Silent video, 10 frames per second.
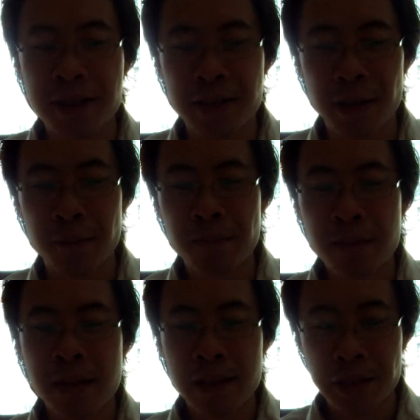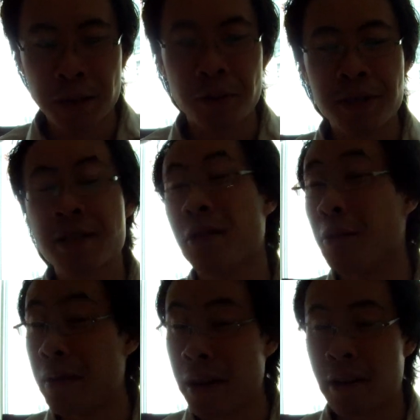So the choices are
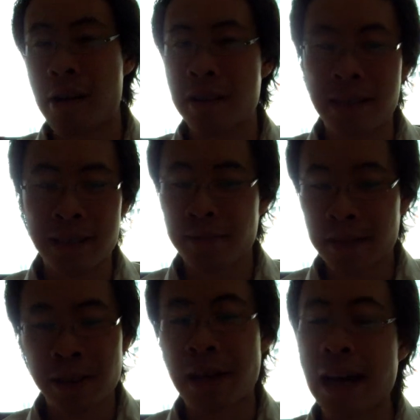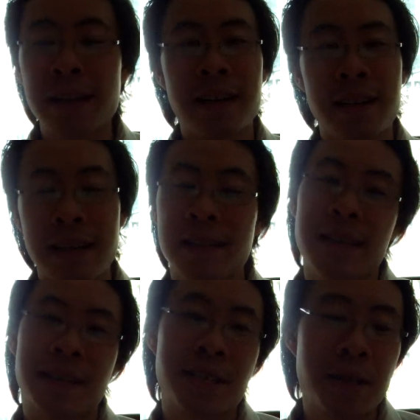very honestly,
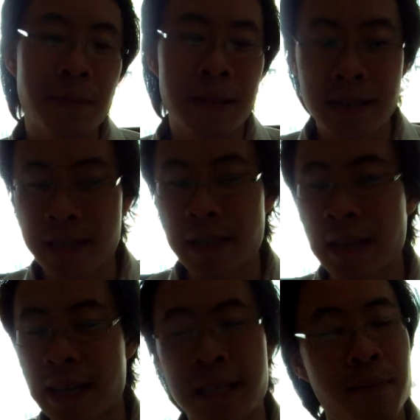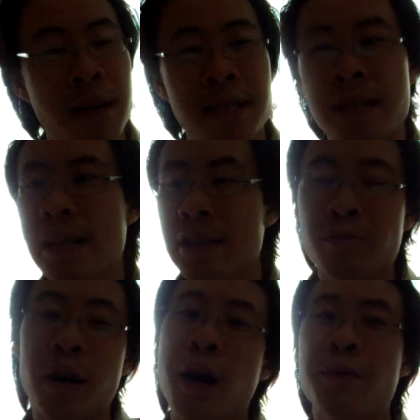endless, because you can essentially customize it to
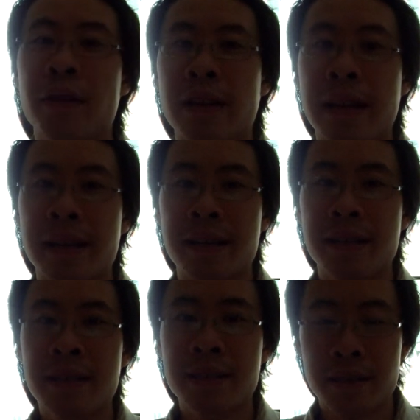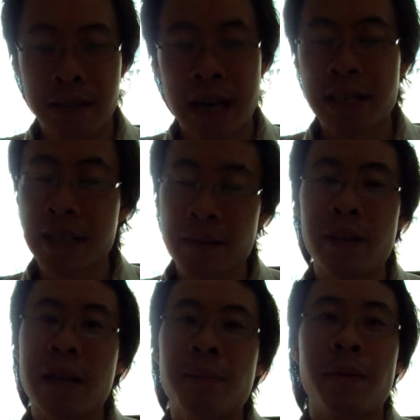however you like. So it's actually
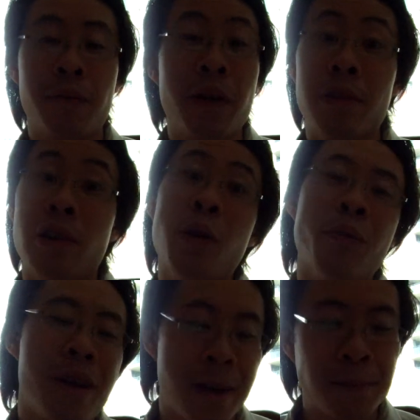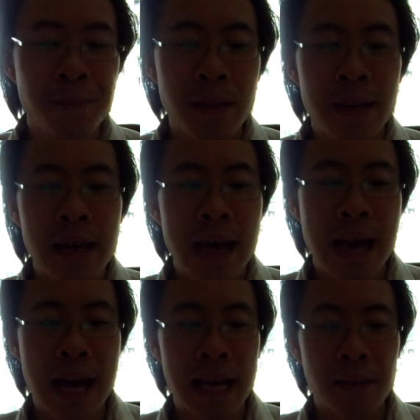definitely come a very long way.
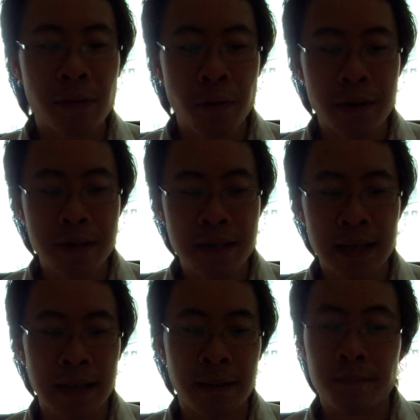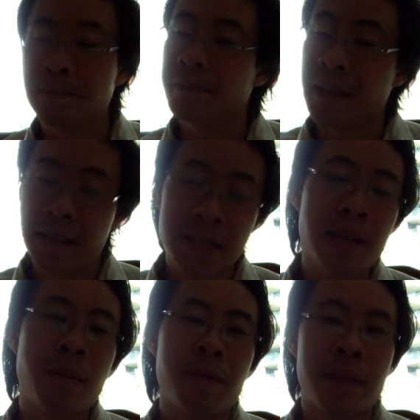And of course, the next
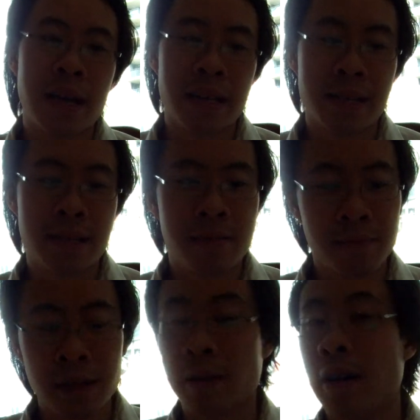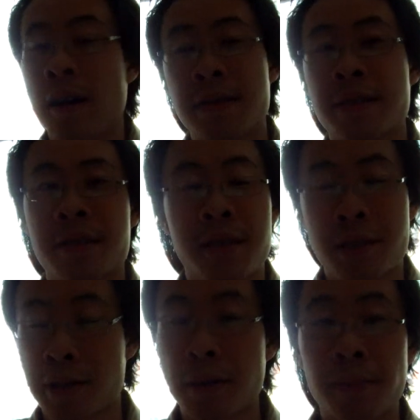step after that is, obviously just to
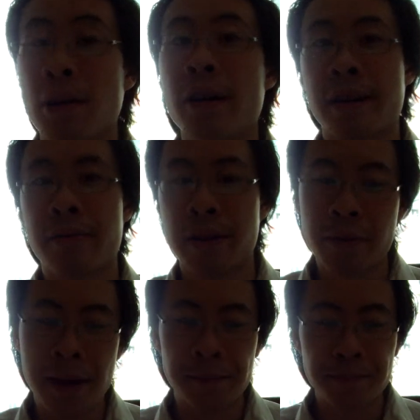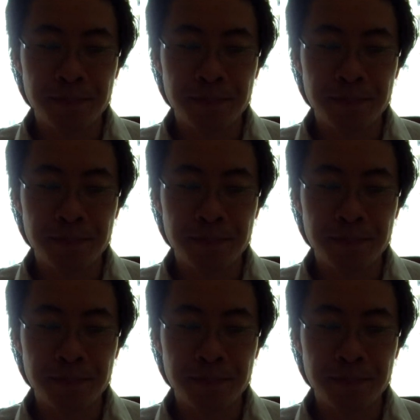start blogging right away.